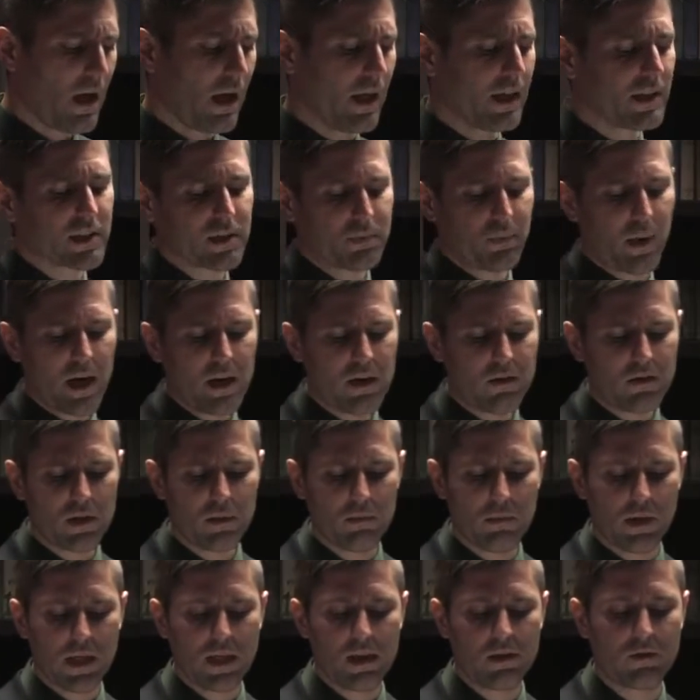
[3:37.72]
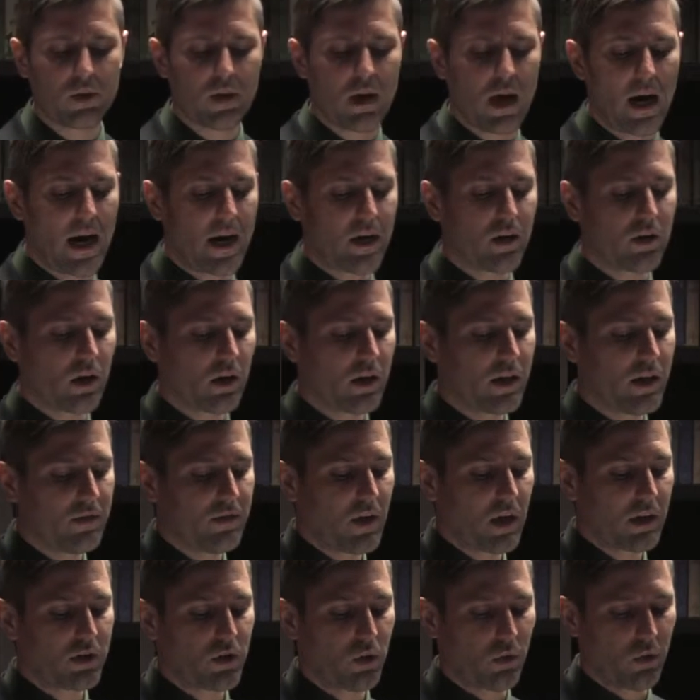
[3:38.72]
In spite of the medieval hierarchy of
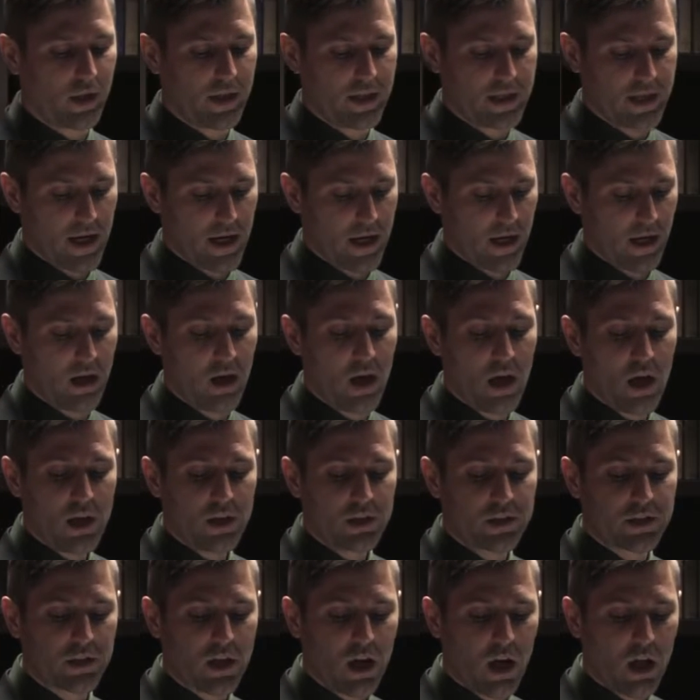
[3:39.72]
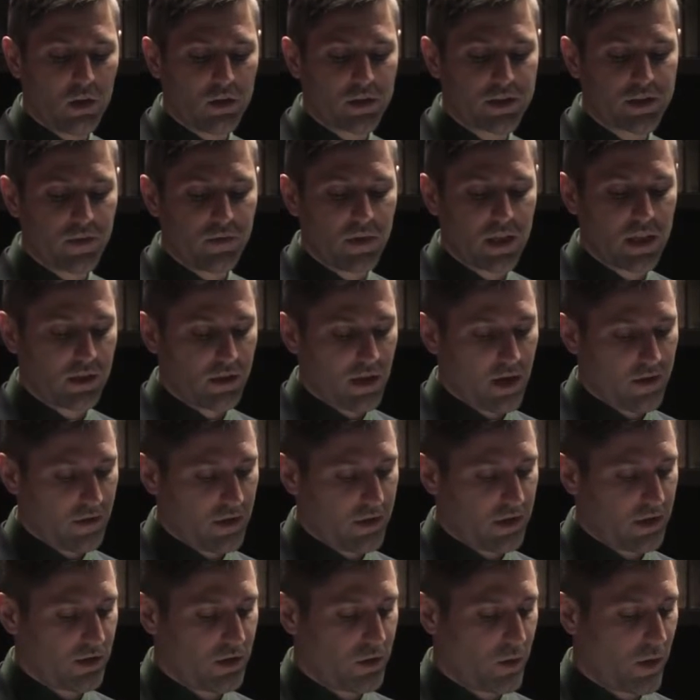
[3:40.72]
auctorité, scholars of the
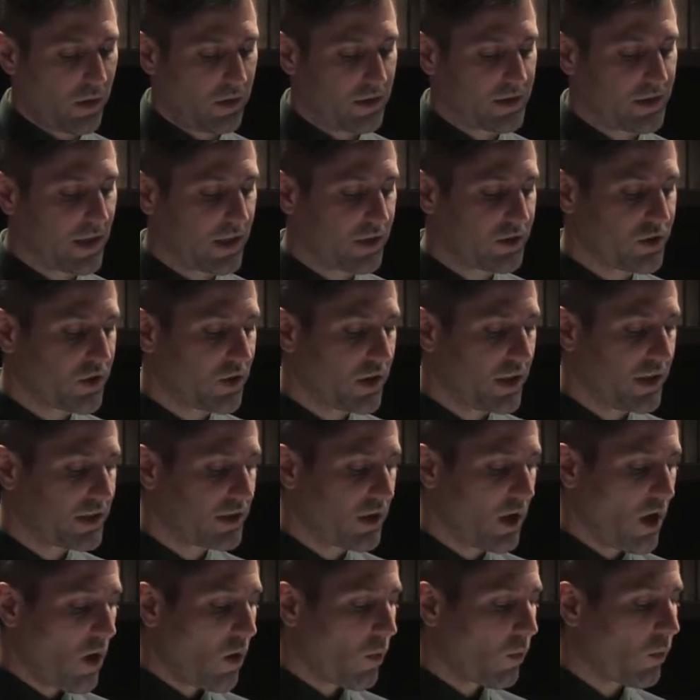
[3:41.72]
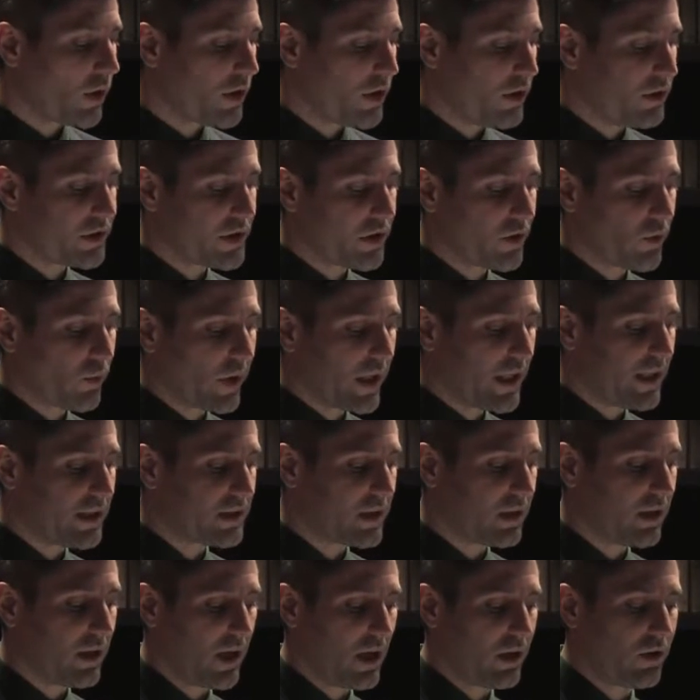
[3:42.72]
11th and 12th centuries were using
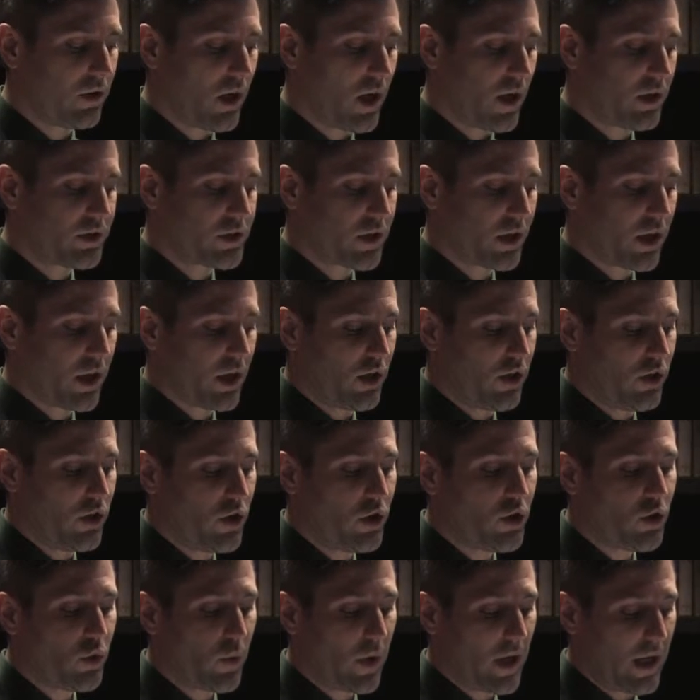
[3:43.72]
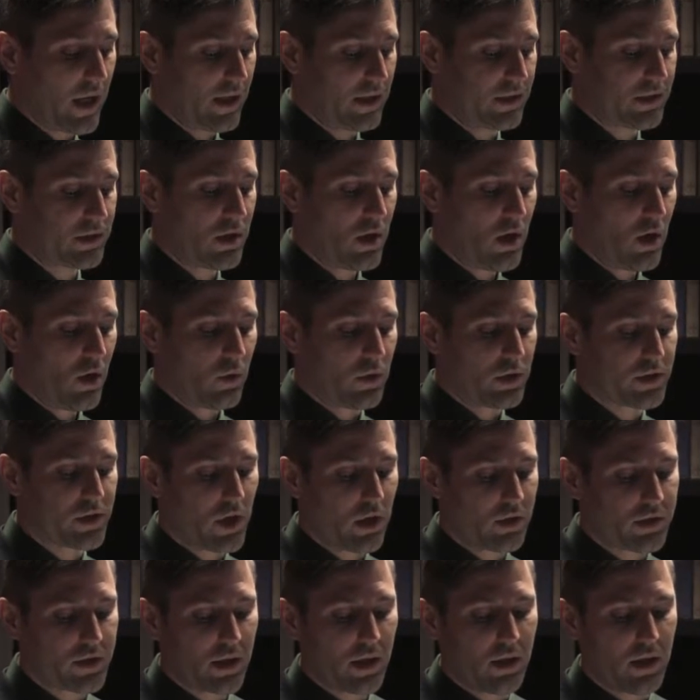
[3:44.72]
reason and logic in new ways,
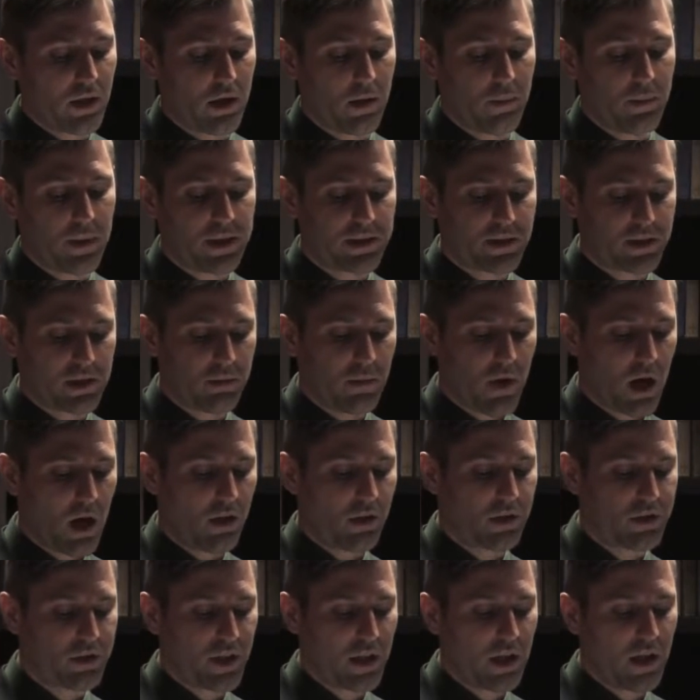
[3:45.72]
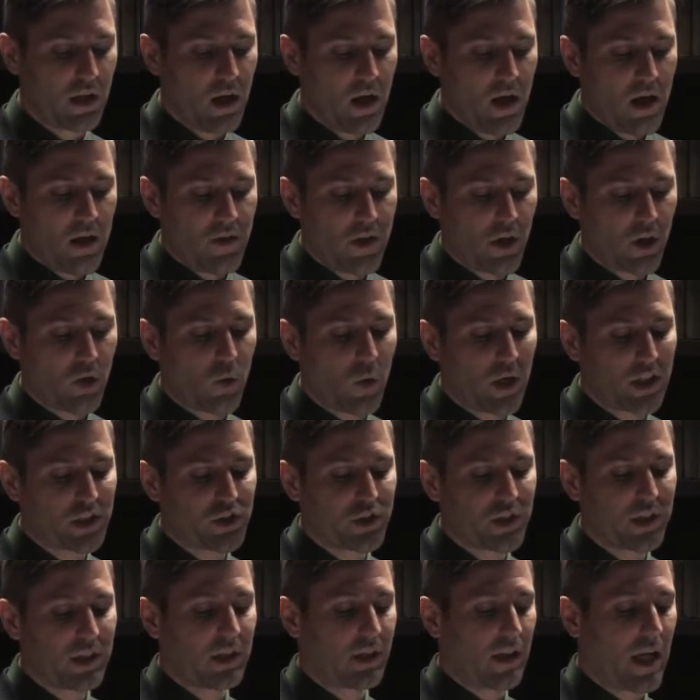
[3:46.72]
resulting in an epistemology that
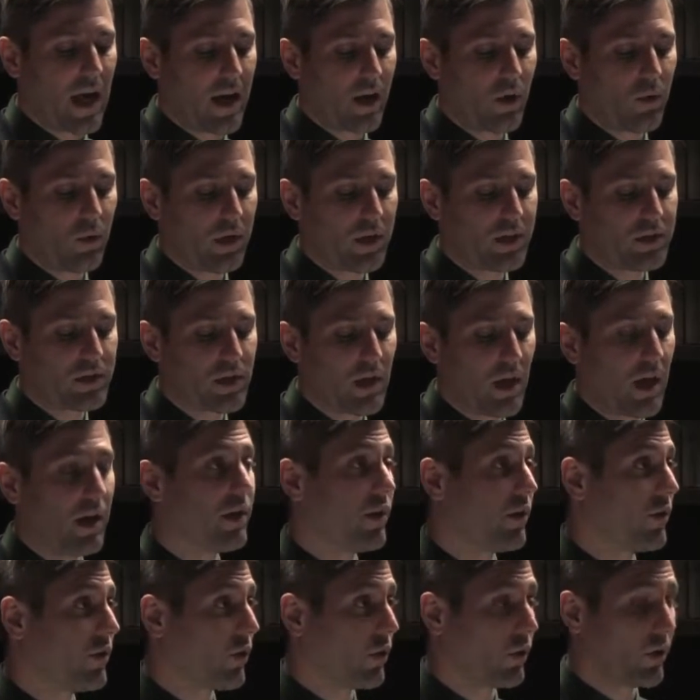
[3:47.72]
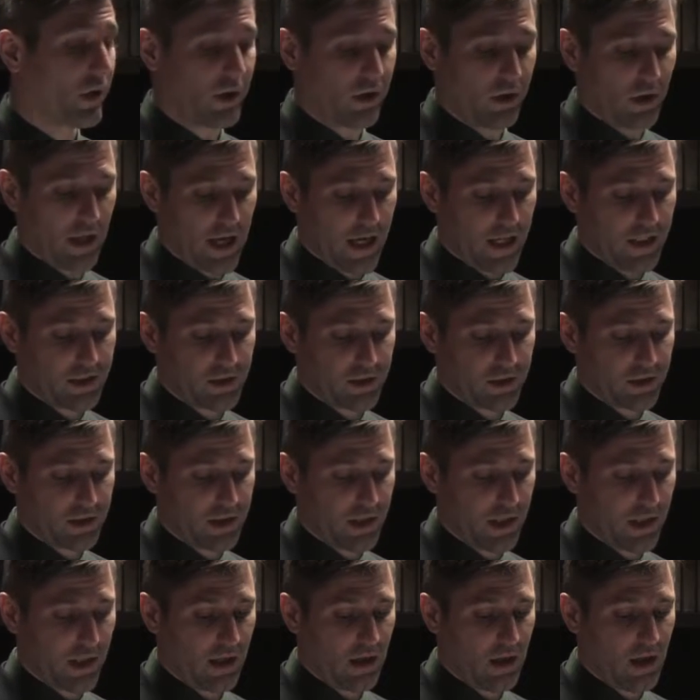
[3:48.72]
questioned language and authorial
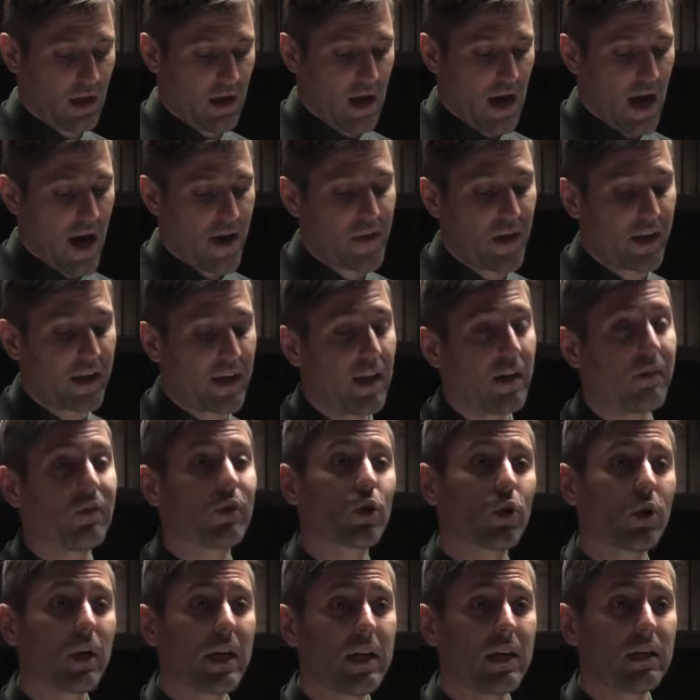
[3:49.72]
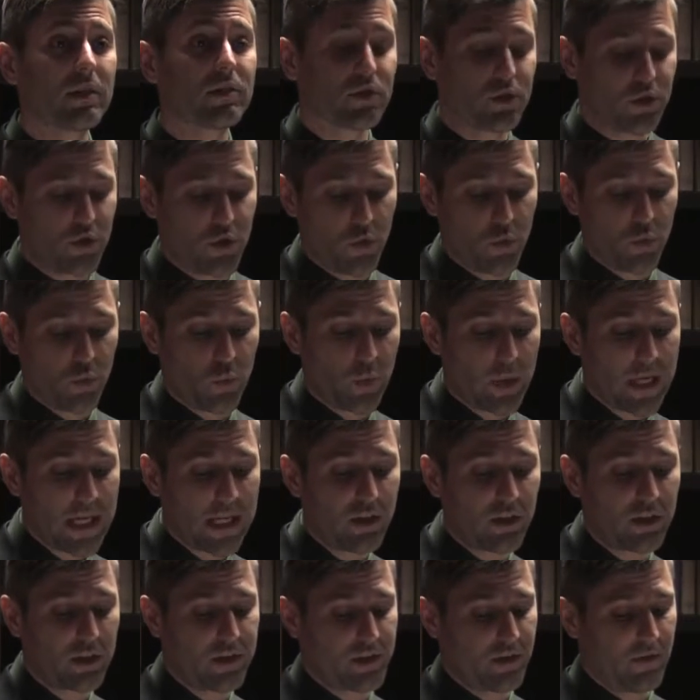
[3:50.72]
agency, and that gave credence to
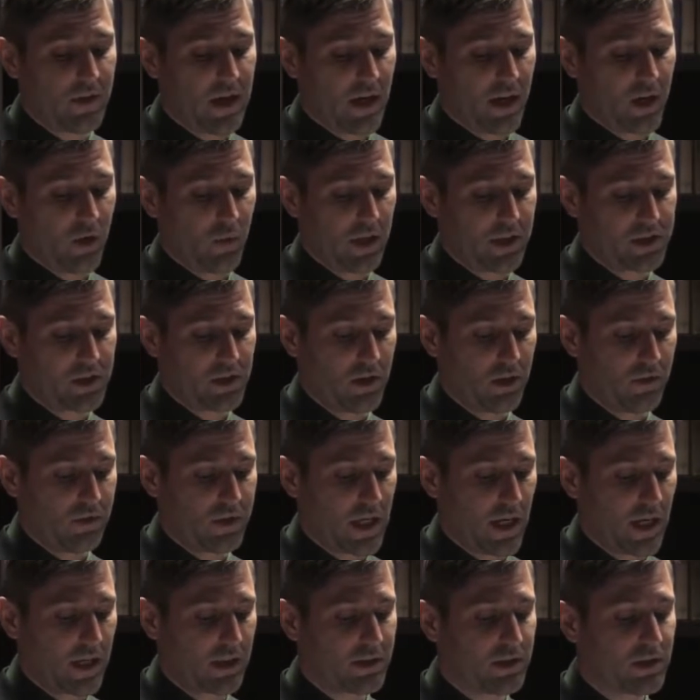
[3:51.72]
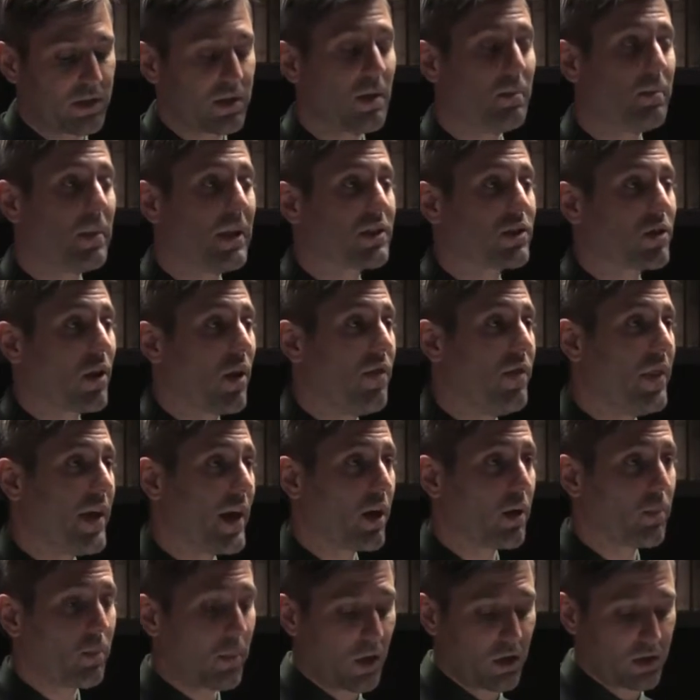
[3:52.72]
readers' evaluation of texts based on
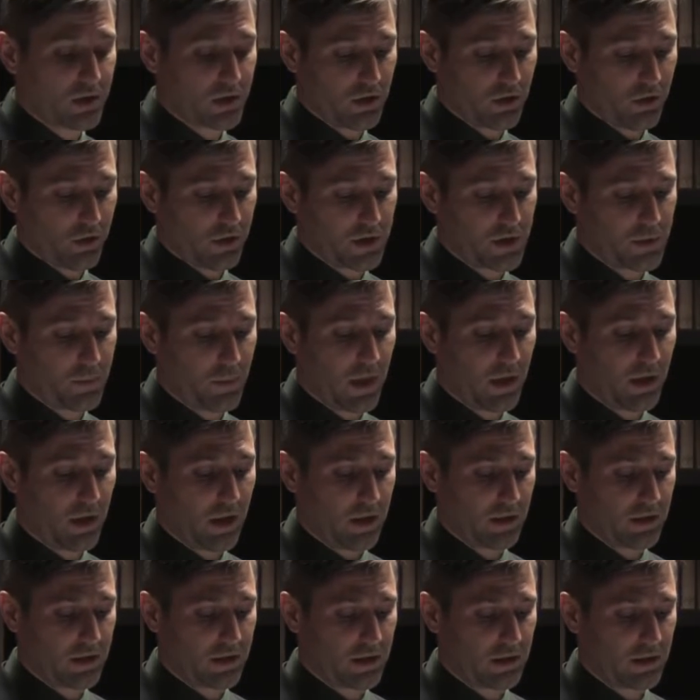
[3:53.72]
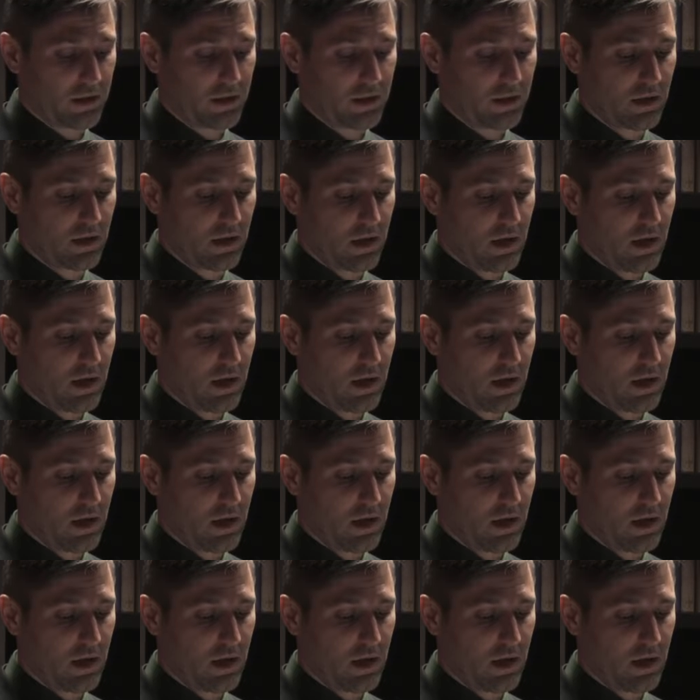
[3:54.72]
their personal experiences.